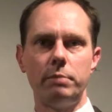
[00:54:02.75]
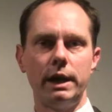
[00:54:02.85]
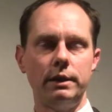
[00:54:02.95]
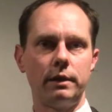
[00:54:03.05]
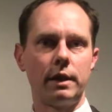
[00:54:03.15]

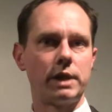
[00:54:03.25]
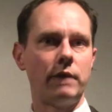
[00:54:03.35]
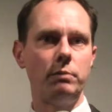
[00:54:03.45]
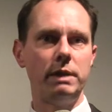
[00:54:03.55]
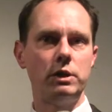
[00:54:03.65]
painting that's
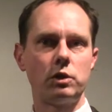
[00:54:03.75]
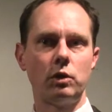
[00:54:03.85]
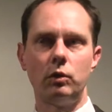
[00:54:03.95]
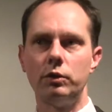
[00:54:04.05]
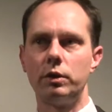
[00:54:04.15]
ever been
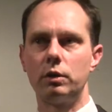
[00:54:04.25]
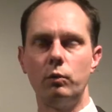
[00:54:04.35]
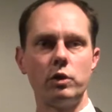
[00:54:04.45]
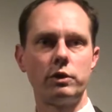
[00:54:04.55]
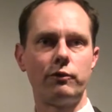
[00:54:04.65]
sold
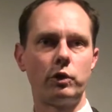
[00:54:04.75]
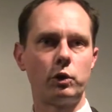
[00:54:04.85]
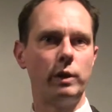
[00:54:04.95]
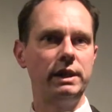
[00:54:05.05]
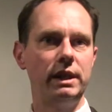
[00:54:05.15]
was for
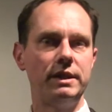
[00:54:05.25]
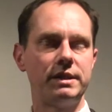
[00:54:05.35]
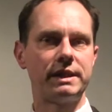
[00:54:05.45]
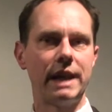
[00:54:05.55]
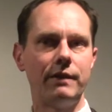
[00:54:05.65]

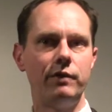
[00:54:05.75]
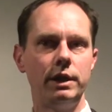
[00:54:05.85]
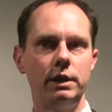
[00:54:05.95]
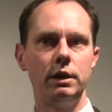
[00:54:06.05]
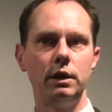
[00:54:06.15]

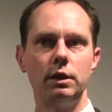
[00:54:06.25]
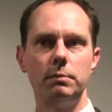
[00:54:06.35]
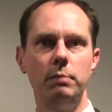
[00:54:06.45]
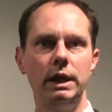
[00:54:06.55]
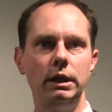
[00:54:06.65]
$27
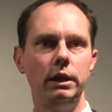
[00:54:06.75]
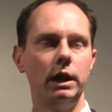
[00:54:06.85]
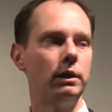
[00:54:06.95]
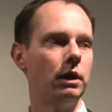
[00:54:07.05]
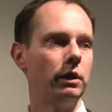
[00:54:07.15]

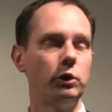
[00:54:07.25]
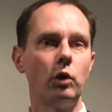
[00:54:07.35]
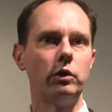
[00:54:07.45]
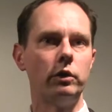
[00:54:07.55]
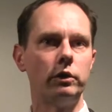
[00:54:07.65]
million.
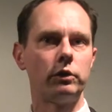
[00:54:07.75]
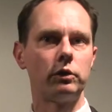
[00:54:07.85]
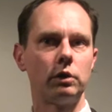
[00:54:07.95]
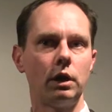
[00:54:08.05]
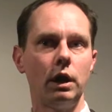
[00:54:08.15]

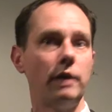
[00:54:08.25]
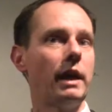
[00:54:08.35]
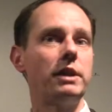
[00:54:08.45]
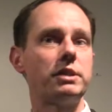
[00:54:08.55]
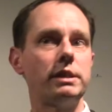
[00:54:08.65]
And
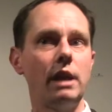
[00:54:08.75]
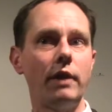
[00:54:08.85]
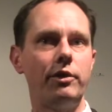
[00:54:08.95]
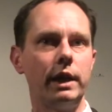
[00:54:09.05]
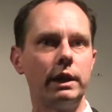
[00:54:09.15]
that is
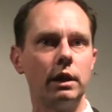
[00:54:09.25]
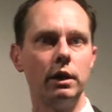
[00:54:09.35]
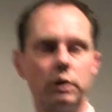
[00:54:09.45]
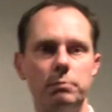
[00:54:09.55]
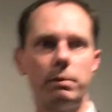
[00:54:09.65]
nothing
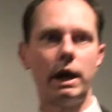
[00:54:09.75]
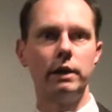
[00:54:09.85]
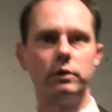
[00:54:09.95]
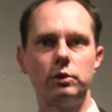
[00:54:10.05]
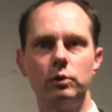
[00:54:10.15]

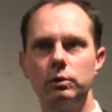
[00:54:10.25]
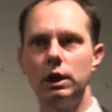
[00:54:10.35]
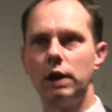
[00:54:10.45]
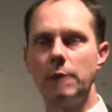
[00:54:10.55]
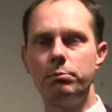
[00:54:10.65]
compared to
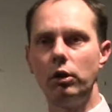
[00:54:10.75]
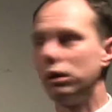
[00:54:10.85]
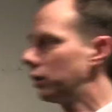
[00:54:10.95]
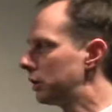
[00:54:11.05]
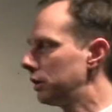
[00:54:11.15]
a
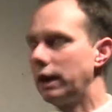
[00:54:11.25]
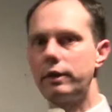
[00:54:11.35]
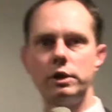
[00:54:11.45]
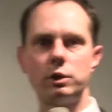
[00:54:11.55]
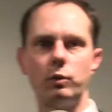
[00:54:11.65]
Pollock like
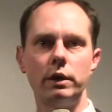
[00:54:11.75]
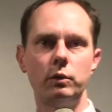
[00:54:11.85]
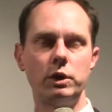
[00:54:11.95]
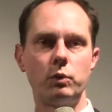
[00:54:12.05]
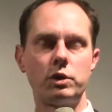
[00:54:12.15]
this one,
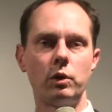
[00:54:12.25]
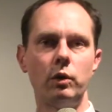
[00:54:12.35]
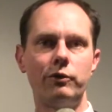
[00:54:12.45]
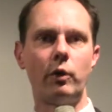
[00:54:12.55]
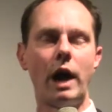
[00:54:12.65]
which was
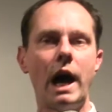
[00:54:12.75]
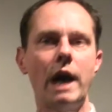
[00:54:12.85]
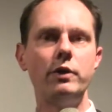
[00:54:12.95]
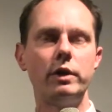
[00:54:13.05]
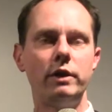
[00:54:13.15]
sold for
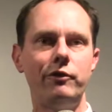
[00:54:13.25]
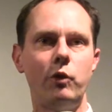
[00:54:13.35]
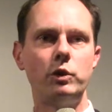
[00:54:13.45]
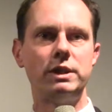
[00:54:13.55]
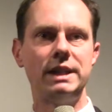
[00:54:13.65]

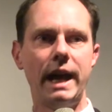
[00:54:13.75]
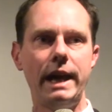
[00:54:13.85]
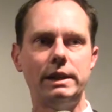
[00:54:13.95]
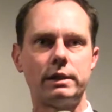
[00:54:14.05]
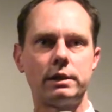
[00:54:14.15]

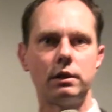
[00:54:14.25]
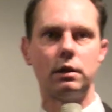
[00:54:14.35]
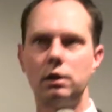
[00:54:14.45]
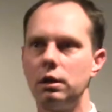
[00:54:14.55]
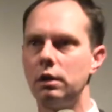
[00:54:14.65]
$148
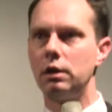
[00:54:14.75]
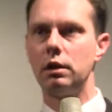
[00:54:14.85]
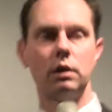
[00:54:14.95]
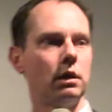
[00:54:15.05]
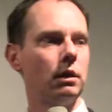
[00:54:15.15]

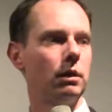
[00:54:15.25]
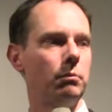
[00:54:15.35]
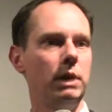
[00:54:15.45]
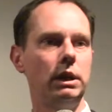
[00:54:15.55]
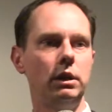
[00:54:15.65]

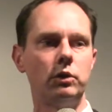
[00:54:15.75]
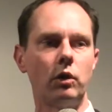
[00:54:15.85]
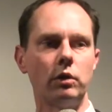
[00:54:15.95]
million.